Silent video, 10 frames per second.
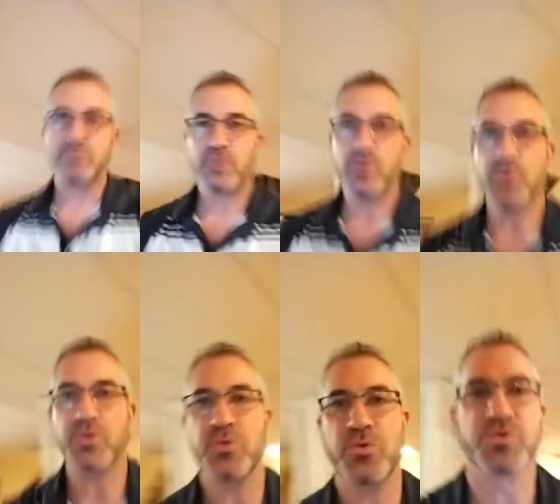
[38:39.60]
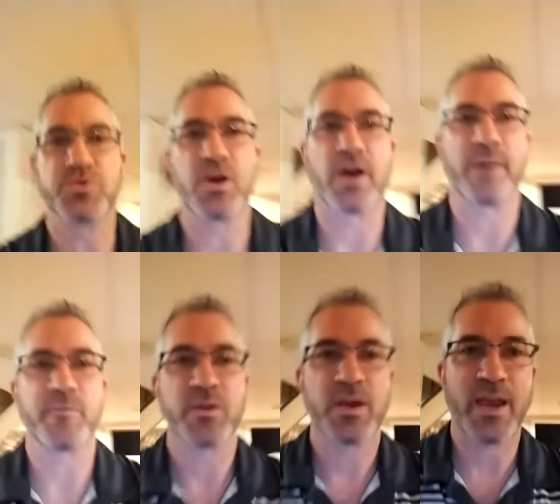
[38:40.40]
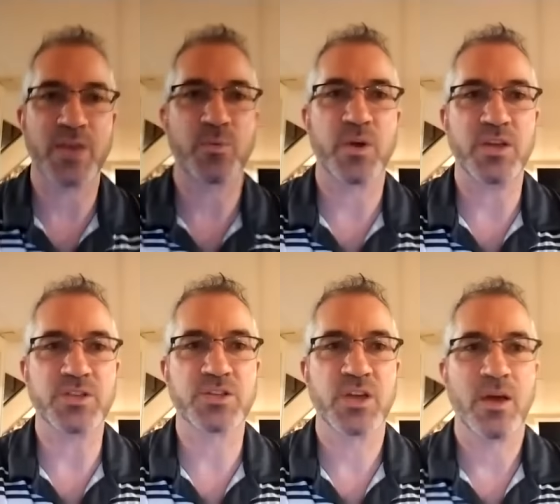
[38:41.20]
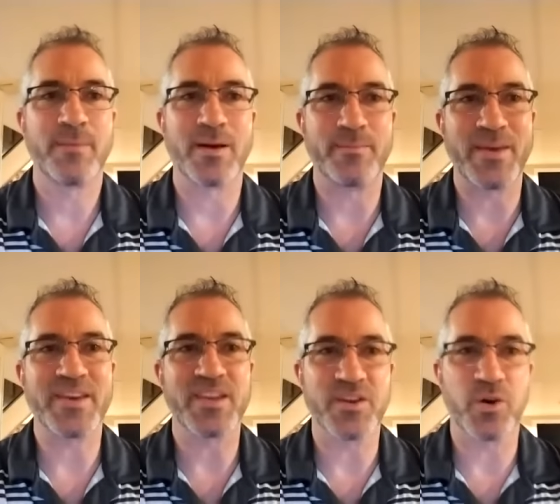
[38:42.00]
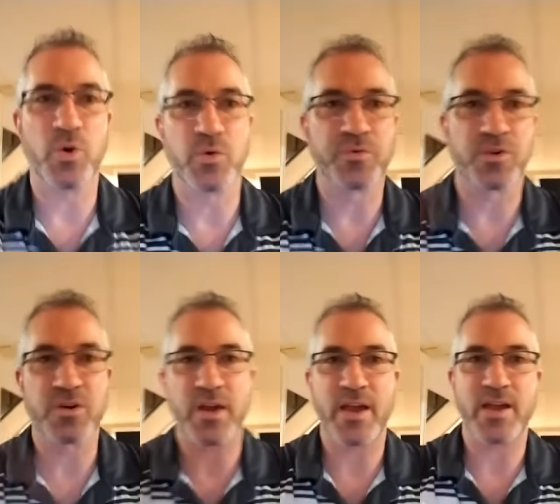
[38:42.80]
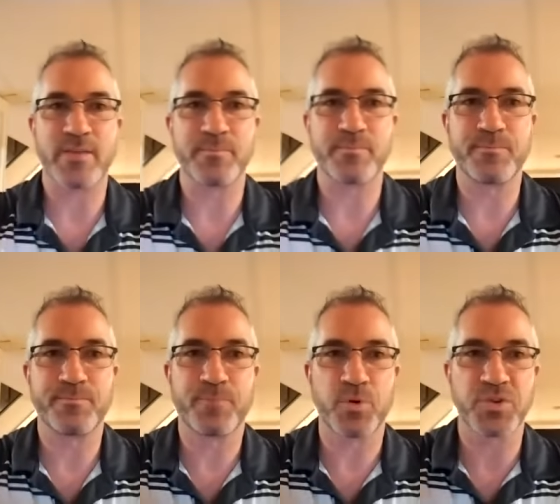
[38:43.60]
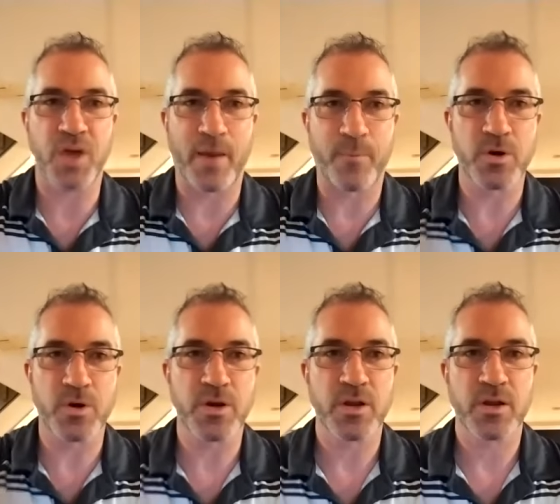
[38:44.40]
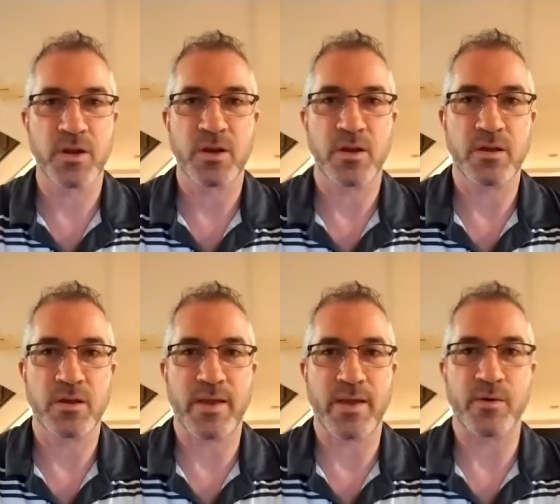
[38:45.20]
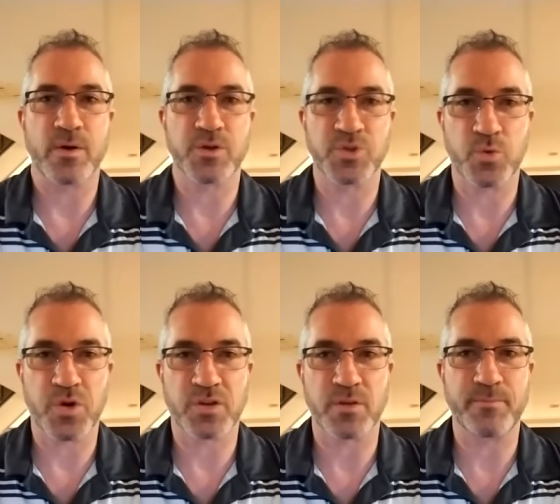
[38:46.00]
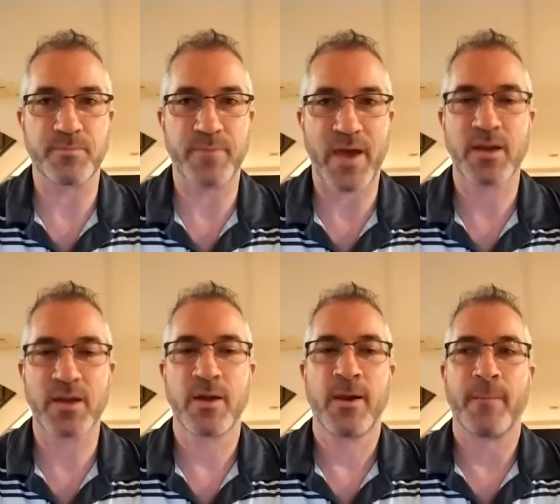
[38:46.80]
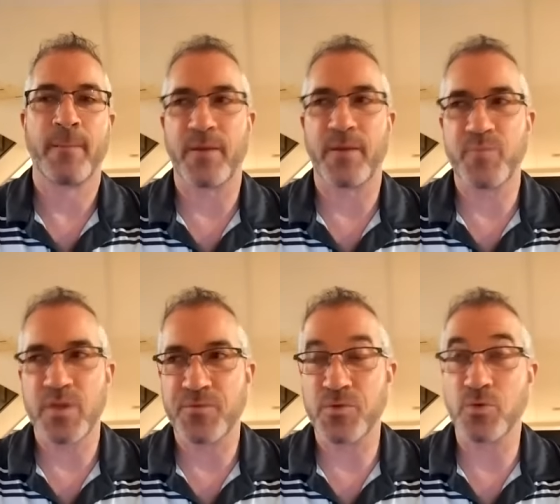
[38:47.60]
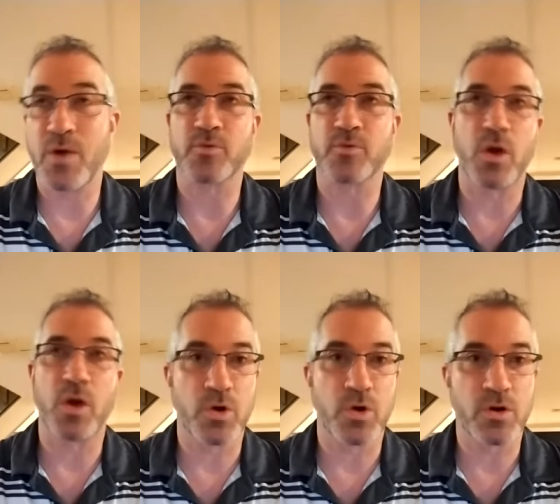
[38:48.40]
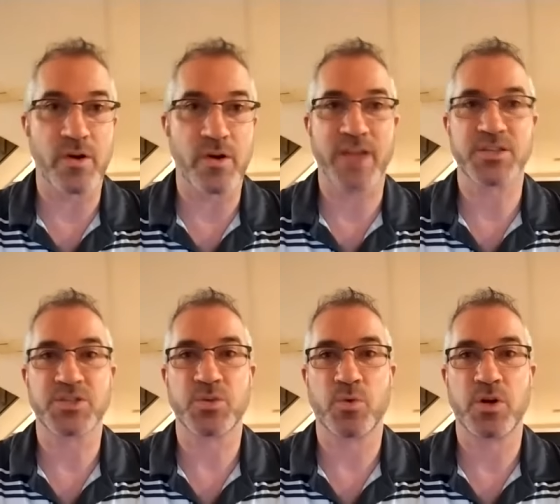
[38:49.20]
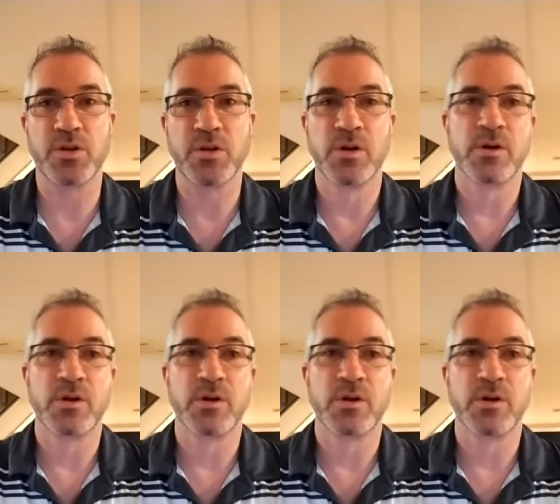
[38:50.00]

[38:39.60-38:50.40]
You can use um, hand weights by bending over and pulling upward. That would also work the back. But if you have a rower or access to one,